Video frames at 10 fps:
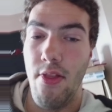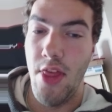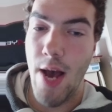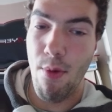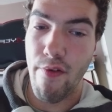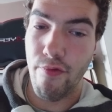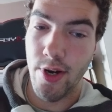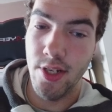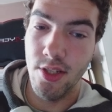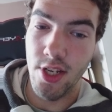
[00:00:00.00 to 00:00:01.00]
That, my
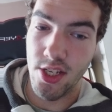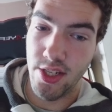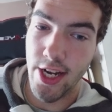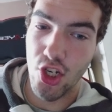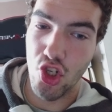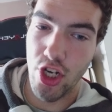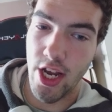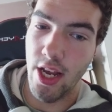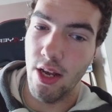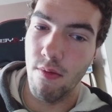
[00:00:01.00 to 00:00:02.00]
friends, is next
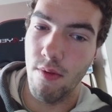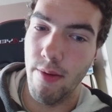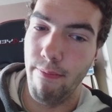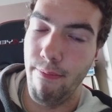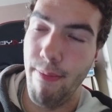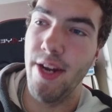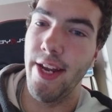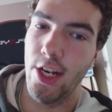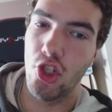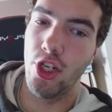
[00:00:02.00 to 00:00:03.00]
year, mid
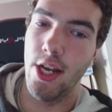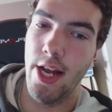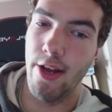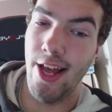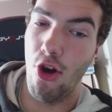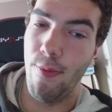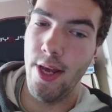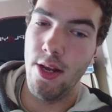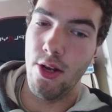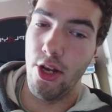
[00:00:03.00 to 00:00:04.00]
next year. That will
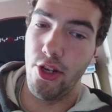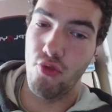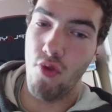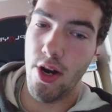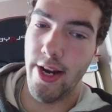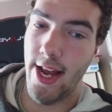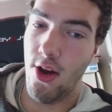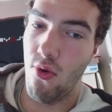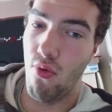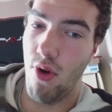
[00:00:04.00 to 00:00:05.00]
be, because right
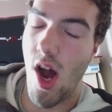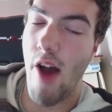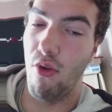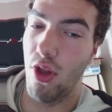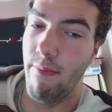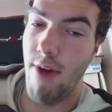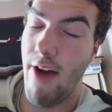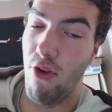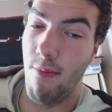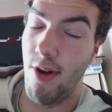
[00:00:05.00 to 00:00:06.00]
now I haven't
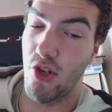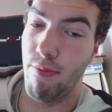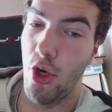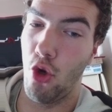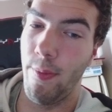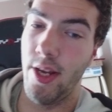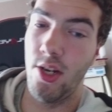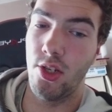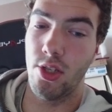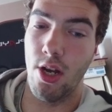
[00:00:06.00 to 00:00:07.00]
got much money on me.
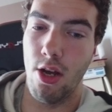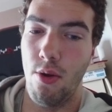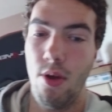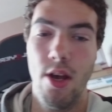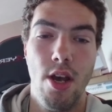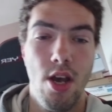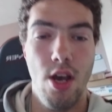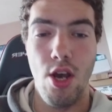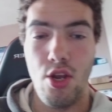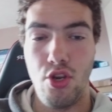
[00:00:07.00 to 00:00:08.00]
So
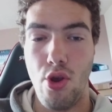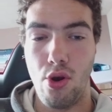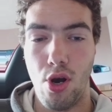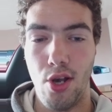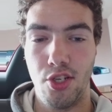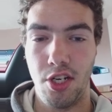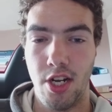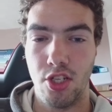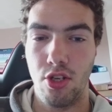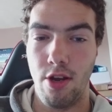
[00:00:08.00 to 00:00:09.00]
you guys are gonna
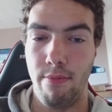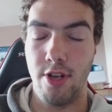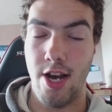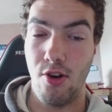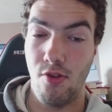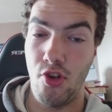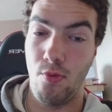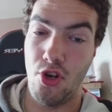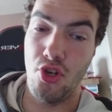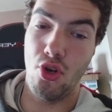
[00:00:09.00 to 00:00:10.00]
have to play
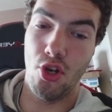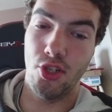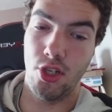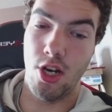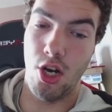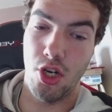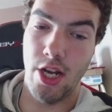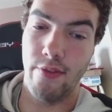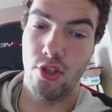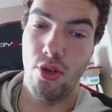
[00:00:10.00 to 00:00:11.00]

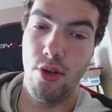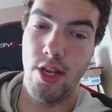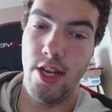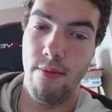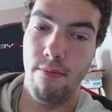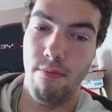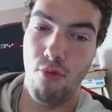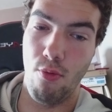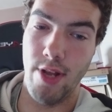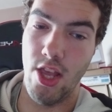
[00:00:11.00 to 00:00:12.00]

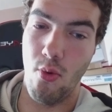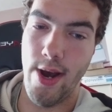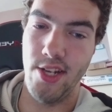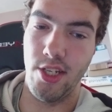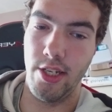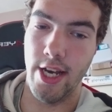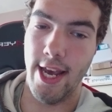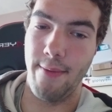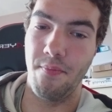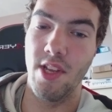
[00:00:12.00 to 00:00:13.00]
the waiting
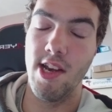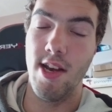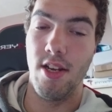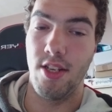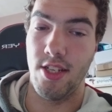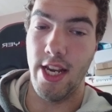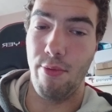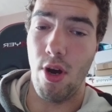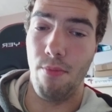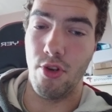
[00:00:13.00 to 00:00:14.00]
game. It's the same
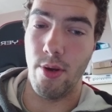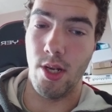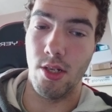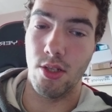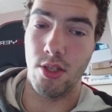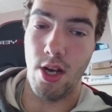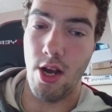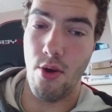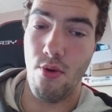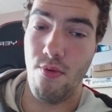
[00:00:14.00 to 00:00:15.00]
what I'm doing.
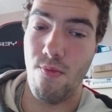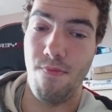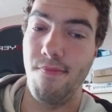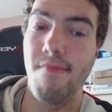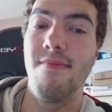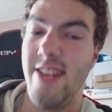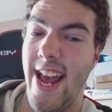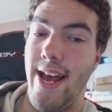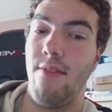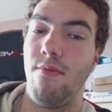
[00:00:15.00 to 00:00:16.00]
So
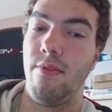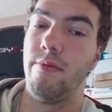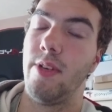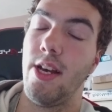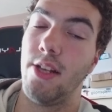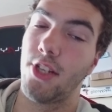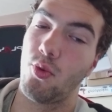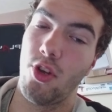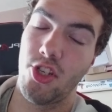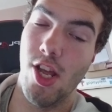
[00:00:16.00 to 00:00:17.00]
yeah. So
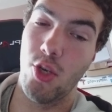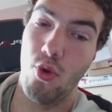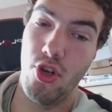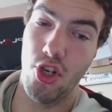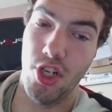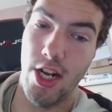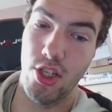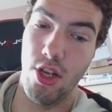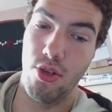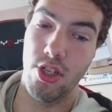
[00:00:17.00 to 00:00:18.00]
that's what you guys are going to have
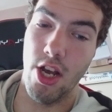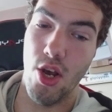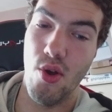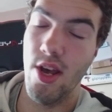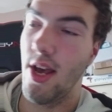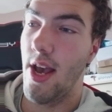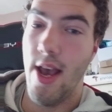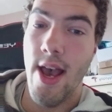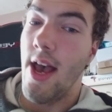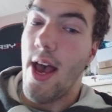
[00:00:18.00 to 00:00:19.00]
to do. So
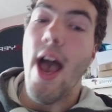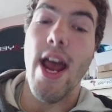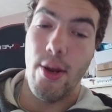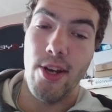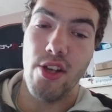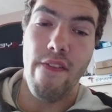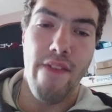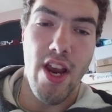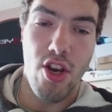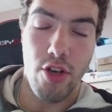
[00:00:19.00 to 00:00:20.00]
anyway, so
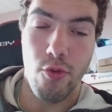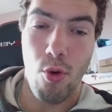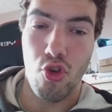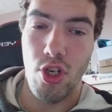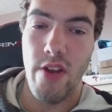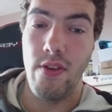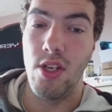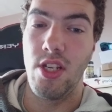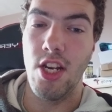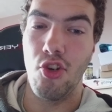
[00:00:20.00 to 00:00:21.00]
thank you guys for watching. If you
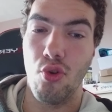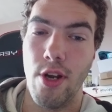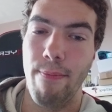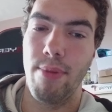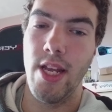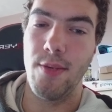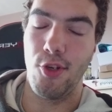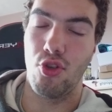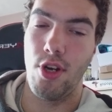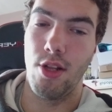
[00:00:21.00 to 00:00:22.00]
did enjoy it, please
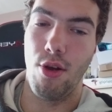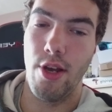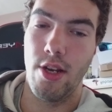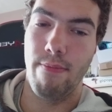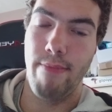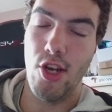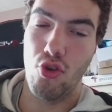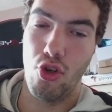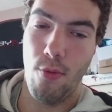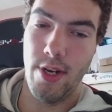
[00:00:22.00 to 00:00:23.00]
make sure you like, make
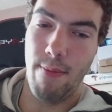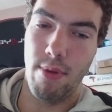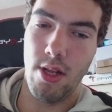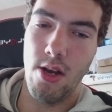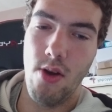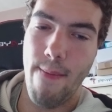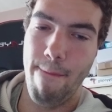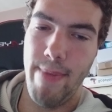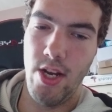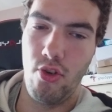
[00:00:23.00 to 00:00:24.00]
sure you comment down below,
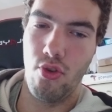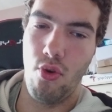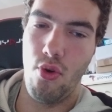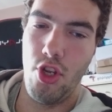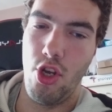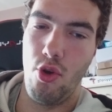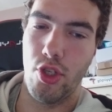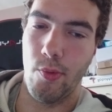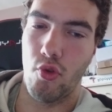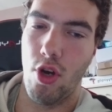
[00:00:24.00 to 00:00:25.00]
and make sure you
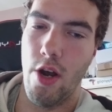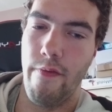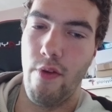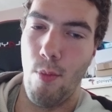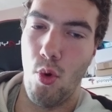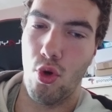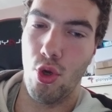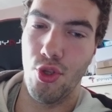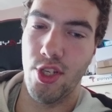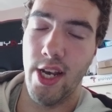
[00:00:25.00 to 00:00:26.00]
subscribe for more
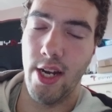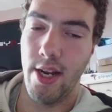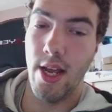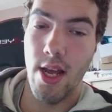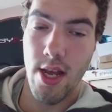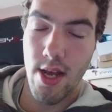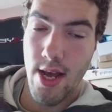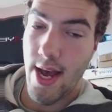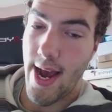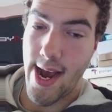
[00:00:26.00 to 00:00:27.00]
content.
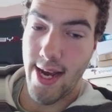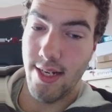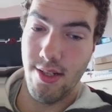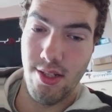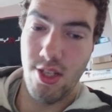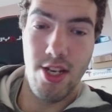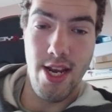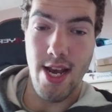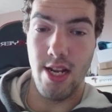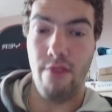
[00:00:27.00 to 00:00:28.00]
And
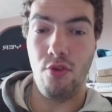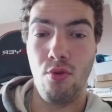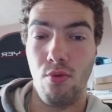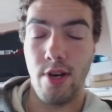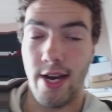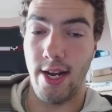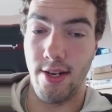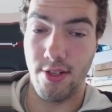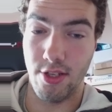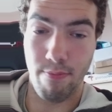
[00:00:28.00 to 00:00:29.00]
yeah, love you all.
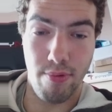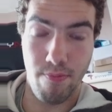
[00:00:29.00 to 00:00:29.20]
And